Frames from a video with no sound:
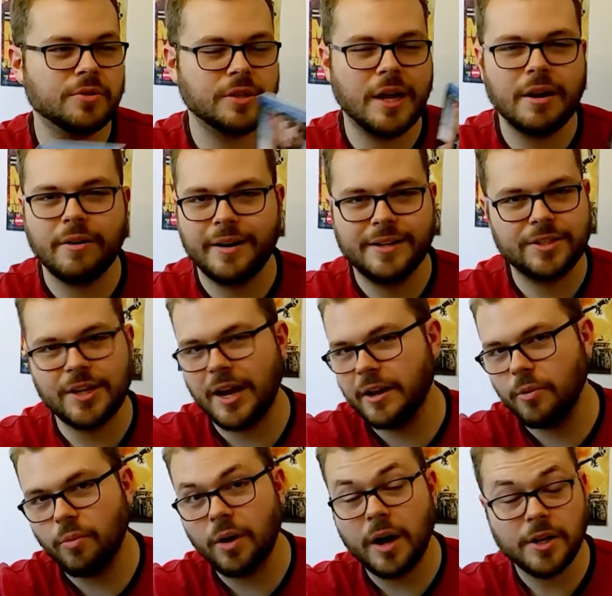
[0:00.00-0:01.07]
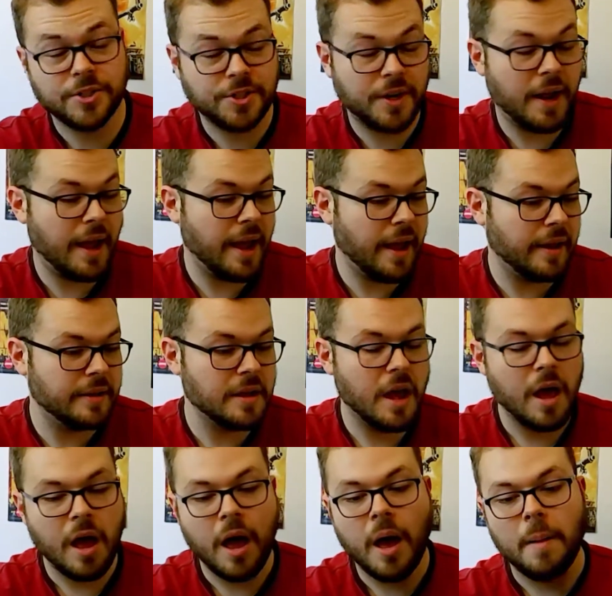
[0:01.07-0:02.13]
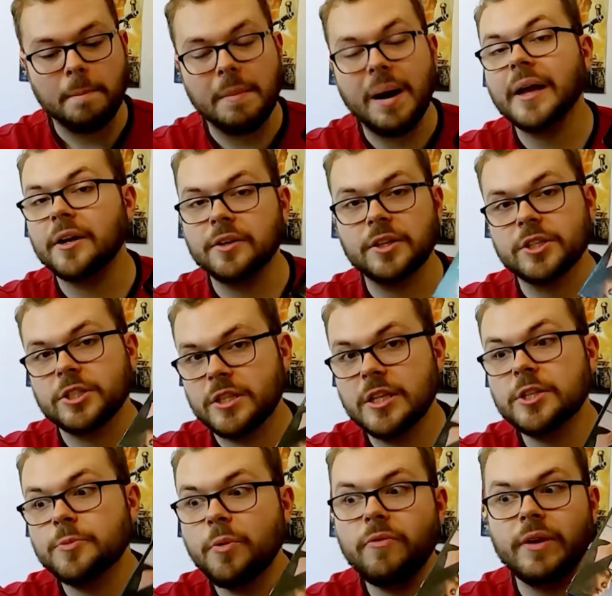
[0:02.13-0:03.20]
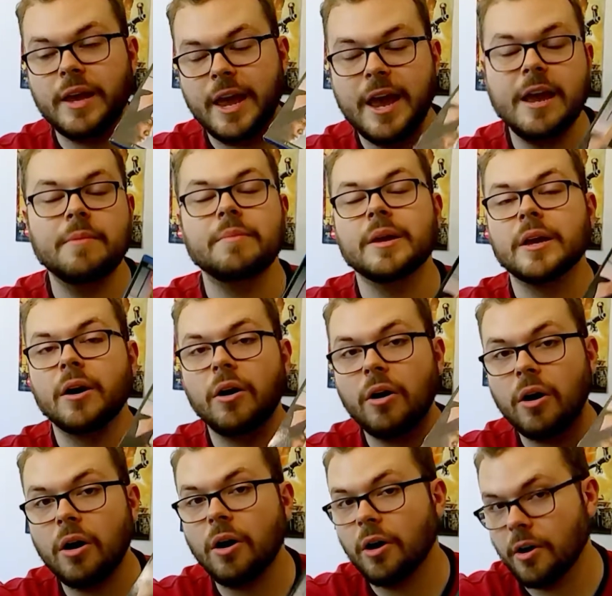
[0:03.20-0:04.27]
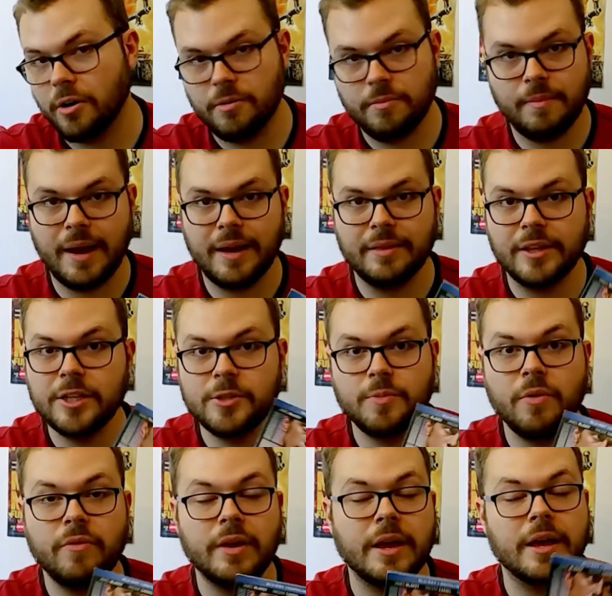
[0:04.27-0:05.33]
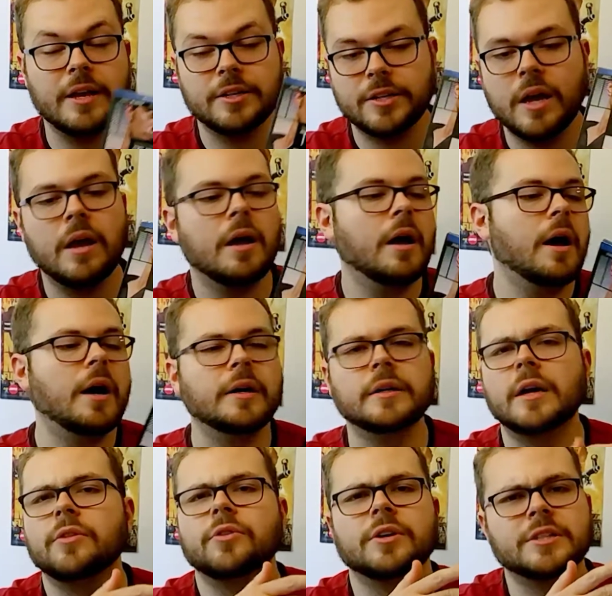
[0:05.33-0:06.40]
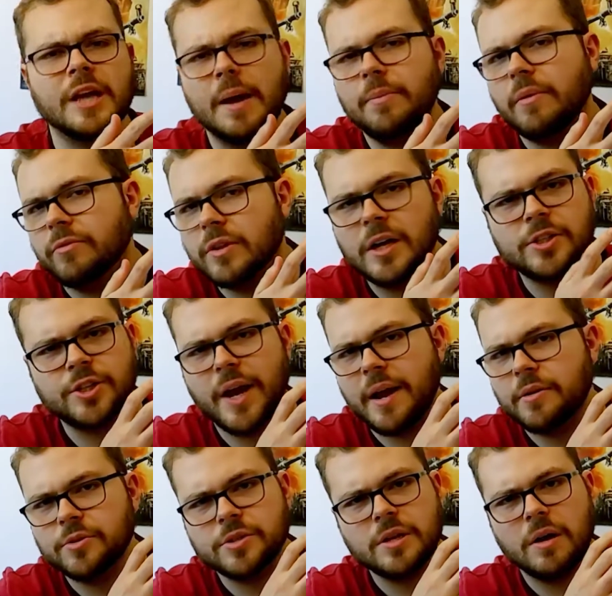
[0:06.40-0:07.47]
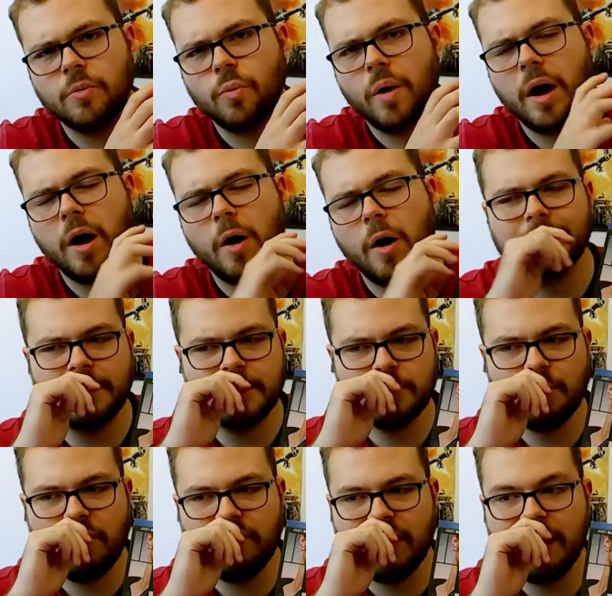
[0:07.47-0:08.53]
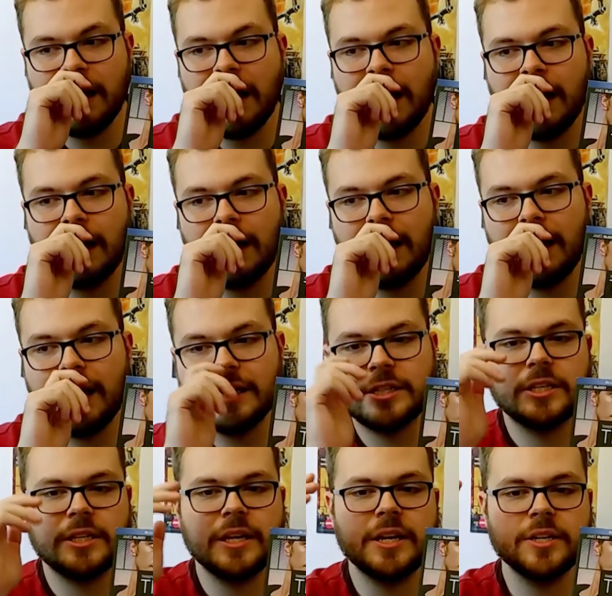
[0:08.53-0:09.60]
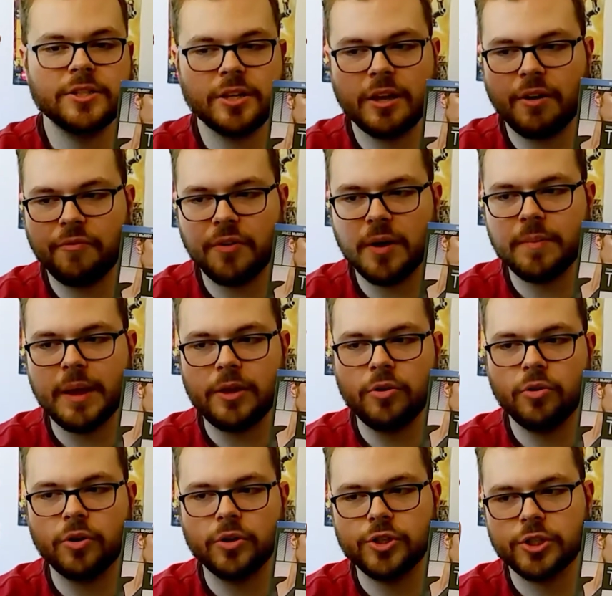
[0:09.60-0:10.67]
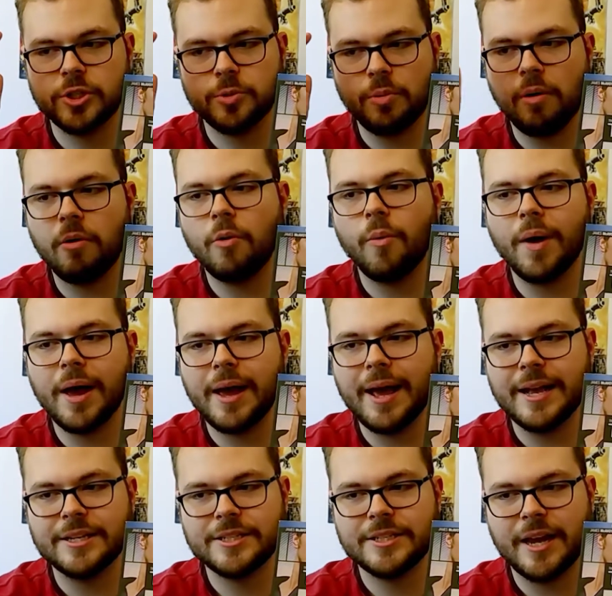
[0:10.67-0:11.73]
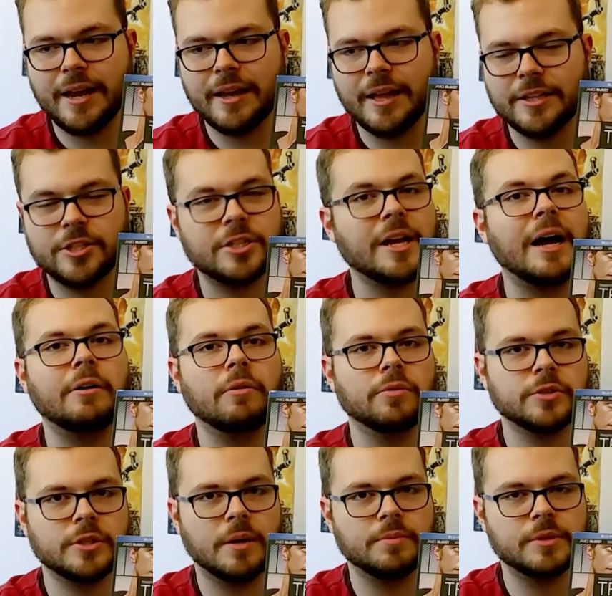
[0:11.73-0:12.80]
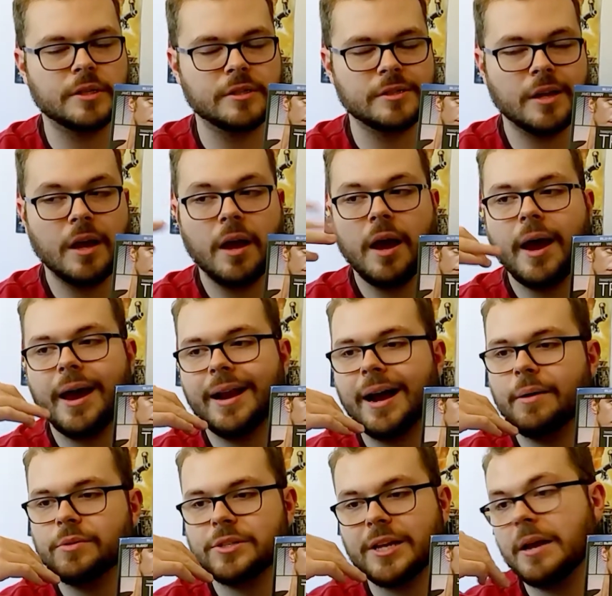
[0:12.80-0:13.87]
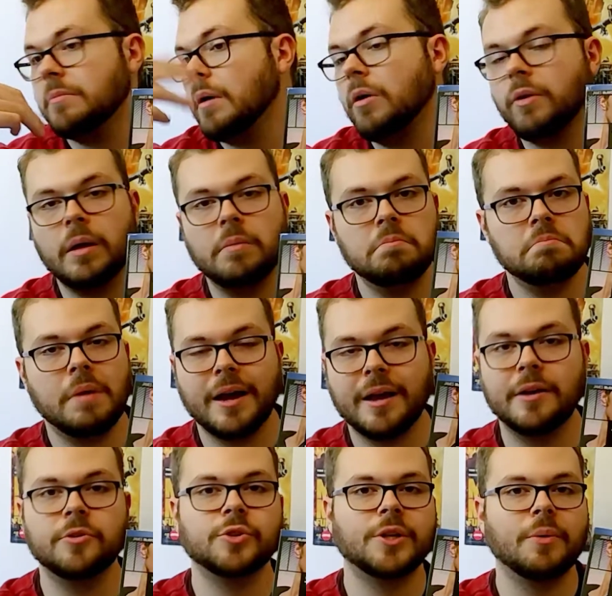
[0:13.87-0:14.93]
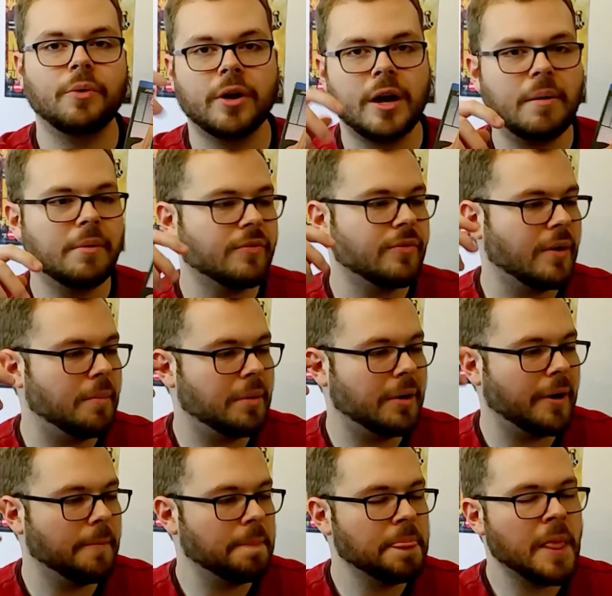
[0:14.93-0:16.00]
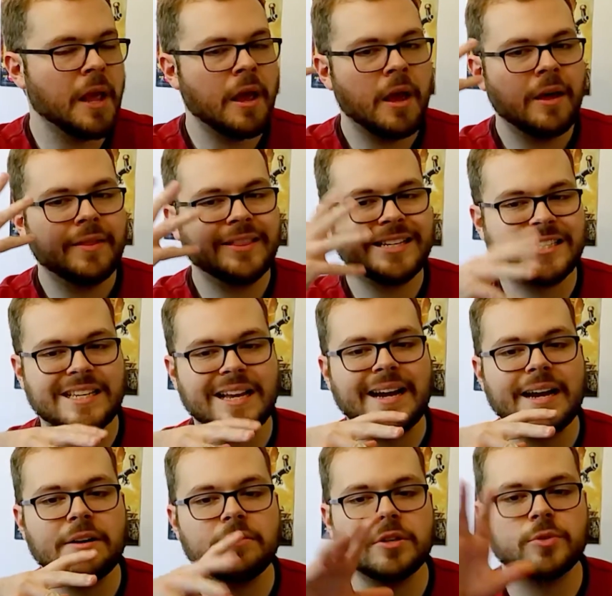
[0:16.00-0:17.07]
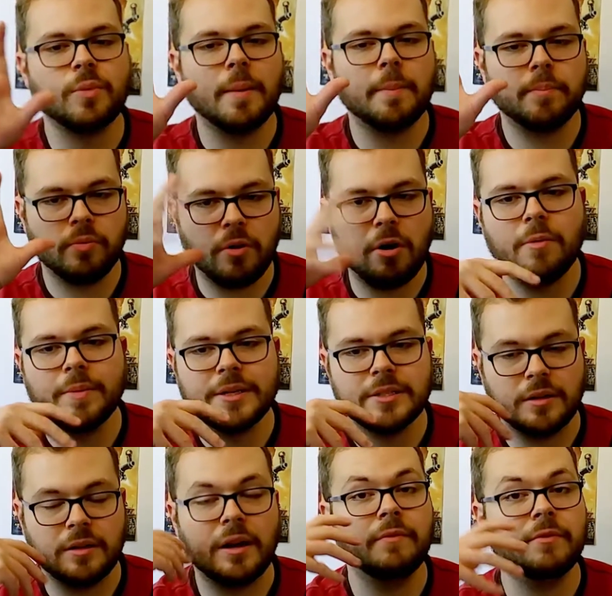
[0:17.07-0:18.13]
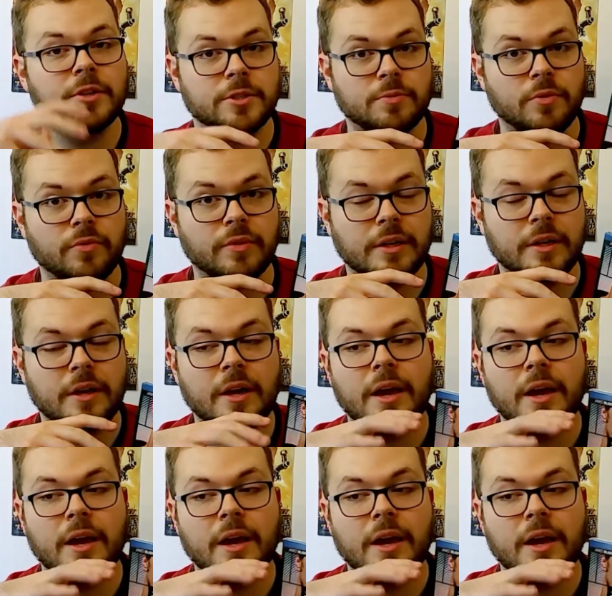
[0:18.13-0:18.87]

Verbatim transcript: later, I decided to watch it. And my goodness, this movie hit me hard, man. This movie is another example of Dutch angles done well. But this movie, it's easily a film that you could just throw away as saying it's style over substance. And I would say, okay, I can understand where you're coming from. But the style is what brought me to love this movie.